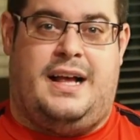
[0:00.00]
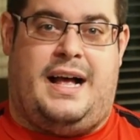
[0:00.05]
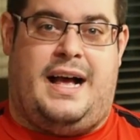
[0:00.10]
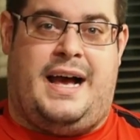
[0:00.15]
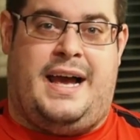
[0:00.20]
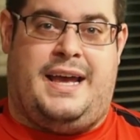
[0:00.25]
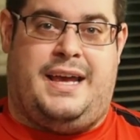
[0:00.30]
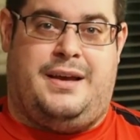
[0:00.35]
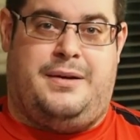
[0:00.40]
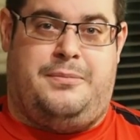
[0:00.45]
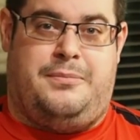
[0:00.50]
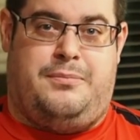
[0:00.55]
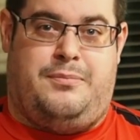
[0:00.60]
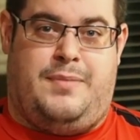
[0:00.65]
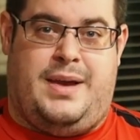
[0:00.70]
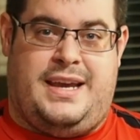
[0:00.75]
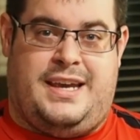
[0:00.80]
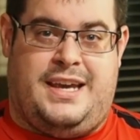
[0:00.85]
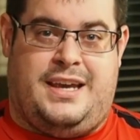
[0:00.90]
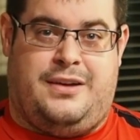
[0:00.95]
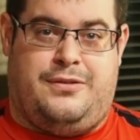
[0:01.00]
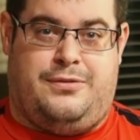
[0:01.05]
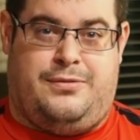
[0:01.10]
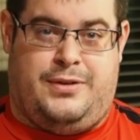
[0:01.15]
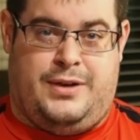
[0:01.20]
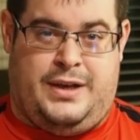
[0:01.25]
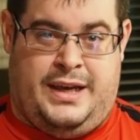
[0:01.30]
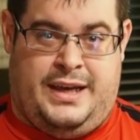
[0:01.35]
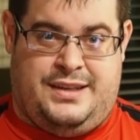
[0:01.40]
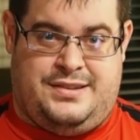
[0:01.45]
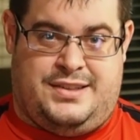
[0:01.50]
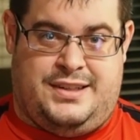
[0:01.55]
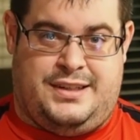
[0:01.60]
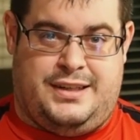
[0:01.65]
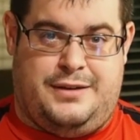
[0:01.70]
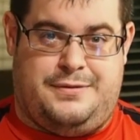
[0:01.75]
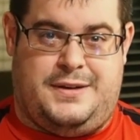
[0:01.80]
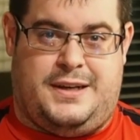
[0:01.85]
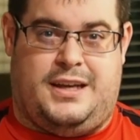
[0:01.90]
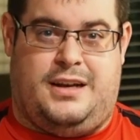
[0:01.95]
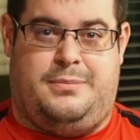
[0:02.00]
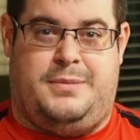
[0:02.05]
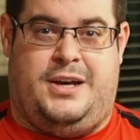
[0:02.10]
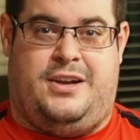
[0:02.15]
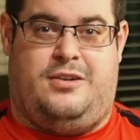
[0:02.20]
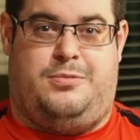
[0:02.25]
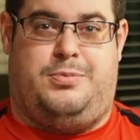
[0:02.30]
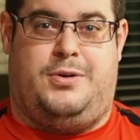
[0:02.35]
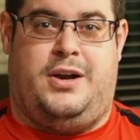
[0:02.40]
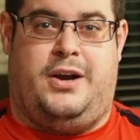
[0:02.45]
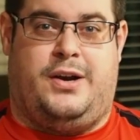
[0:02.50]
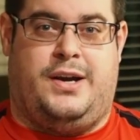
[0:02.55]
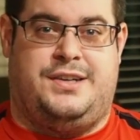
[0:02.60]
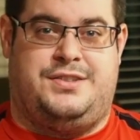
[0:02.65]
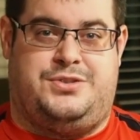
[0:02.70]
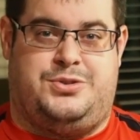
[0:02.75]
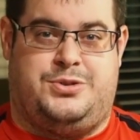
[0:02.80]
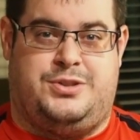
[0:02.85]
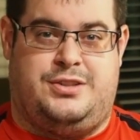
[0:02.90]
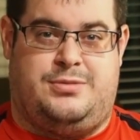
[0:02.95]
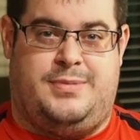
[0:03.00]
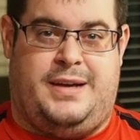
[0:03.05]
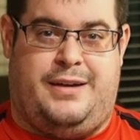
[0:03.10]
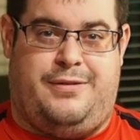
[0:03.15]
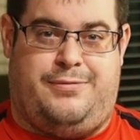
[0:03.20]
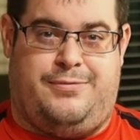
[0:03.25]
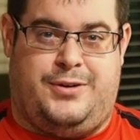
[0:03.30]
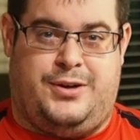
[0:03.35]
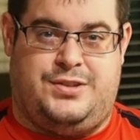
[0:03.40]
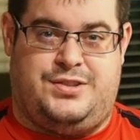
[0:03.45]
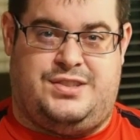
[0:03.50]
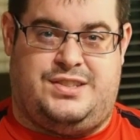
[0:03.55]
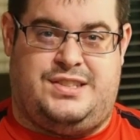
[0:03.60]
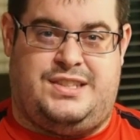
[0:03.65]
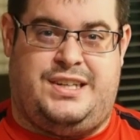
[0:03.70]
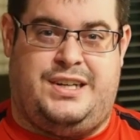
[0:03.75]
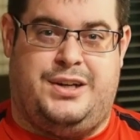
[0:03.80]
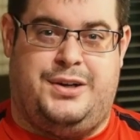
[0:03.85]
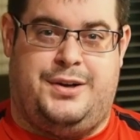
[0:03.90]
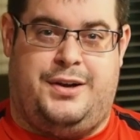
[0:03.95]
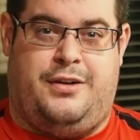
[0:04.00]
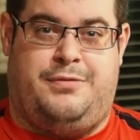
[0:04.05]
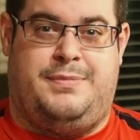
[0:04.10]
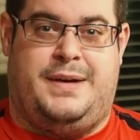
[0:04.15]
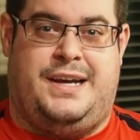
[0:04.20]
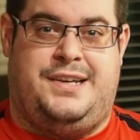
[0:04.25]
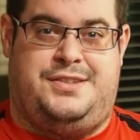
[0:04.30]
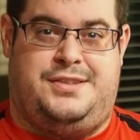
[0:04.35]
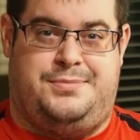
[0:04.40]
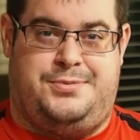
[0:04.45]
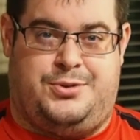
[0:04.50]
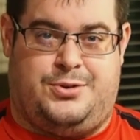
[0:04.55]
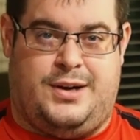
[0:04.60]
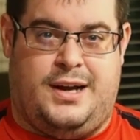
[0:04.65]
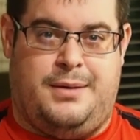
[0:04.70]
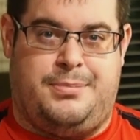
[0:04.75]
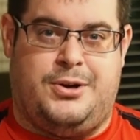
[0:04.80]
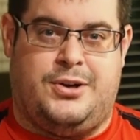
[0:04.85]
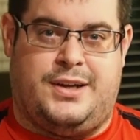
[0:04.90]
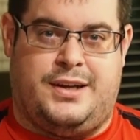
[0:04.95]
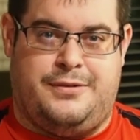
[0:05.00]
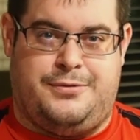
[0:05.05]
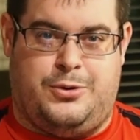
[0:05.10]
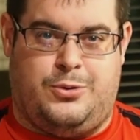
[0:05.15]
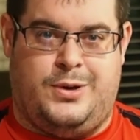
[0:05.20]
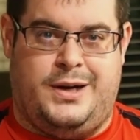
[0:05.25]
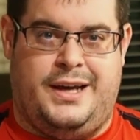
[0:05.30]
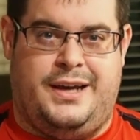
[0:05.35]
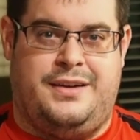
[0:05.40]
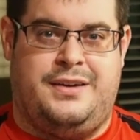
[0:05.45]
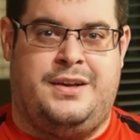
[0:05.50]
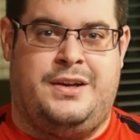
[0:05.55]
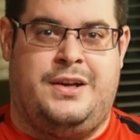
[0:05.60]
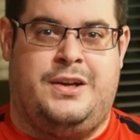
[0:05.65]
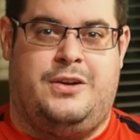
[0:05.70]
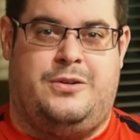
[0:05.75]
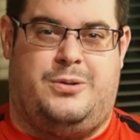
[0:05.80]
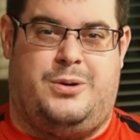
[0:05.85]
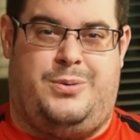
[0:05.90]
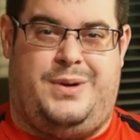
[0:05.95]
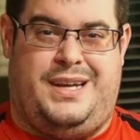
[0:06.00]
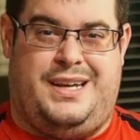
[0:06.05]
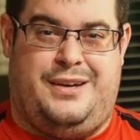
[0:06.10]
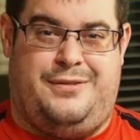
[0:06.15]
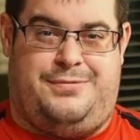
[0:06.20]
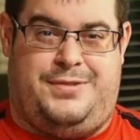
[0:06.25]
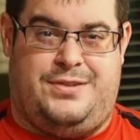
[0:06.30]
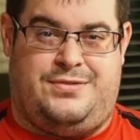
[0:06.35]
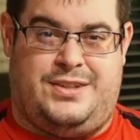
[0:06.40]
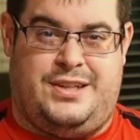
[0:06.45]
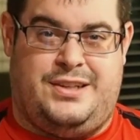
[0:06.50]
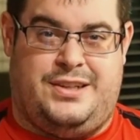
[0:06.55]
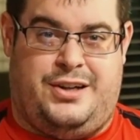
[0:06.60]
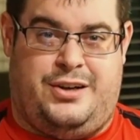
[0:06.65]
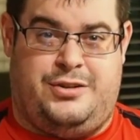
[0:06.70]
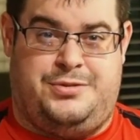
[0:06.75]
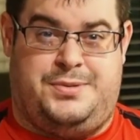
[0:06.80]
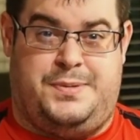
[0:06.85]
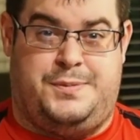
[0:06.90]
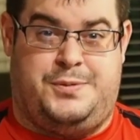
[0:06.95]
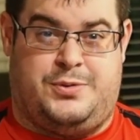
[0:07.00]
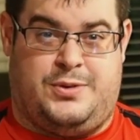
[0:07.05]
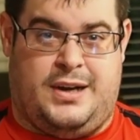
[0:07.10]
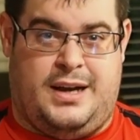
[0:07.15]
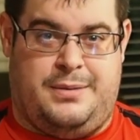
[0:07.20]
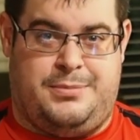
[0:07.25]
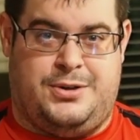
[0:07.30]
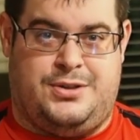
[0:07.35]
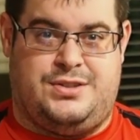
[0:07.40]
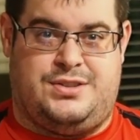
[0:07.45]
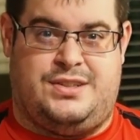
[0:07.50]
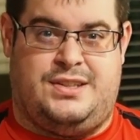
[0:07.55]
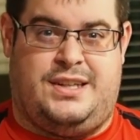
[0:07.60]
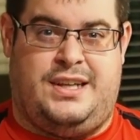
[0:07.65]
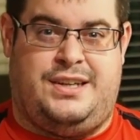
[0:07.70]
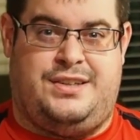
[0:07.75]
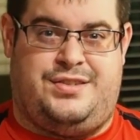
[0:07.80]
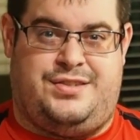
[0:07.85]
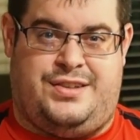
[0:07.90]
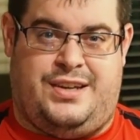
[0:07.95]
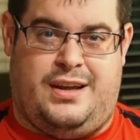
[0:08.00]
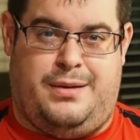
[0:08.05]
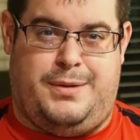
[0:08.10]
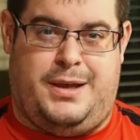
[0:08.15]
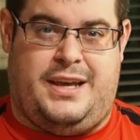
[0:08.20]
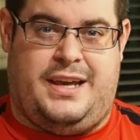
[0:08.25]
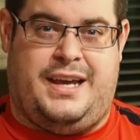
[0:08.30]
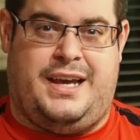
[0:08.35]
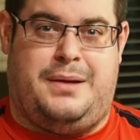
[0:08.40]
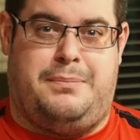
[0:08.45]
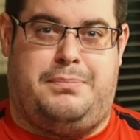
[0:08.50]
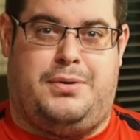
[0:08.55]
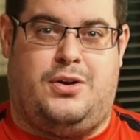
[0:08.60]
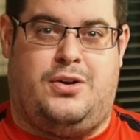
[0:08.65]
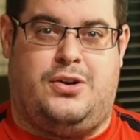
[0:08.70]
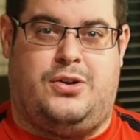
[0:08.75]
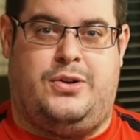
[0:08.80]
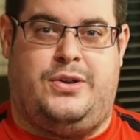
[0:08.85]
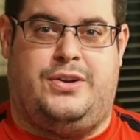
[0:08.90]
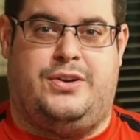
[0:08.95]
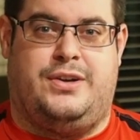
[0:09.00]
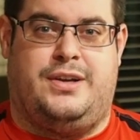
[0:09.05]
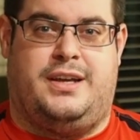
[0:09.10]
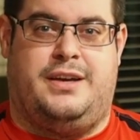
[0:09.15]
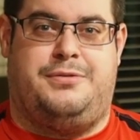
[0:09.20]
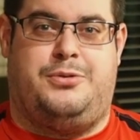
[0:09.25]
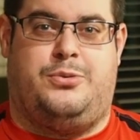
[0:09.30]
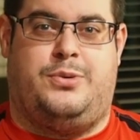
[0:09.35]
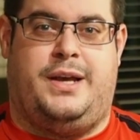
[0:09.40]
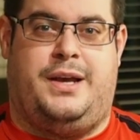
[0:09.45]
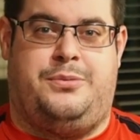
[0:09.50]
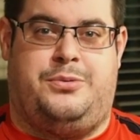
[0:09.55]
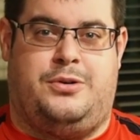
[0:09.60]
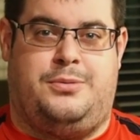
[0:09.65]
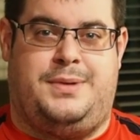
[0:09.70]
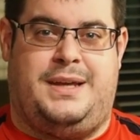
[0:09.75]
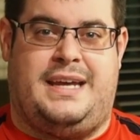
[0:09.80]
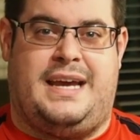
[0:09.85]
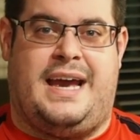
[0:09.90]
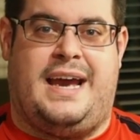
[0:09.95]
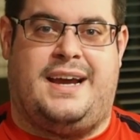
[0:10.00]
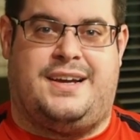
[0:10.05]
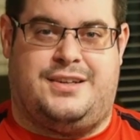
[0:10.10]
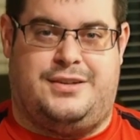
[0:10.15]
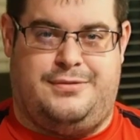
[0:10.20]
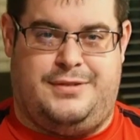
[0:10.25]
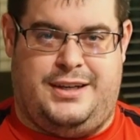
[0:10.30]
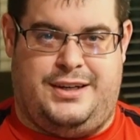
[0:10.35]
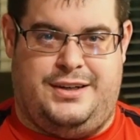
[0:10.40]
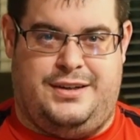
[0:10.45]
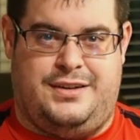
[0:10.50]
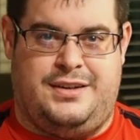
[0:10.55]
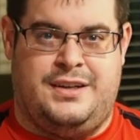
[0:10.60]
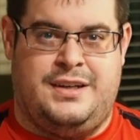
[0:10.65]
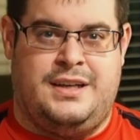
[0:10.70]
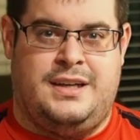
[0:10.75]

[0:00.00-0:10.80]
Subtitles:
I am making a significant amount of progress towards my first tier of my subscriber giveaway. When we hit 1,500 subscribers, the chamois and ball cleaner giveaway will be activated.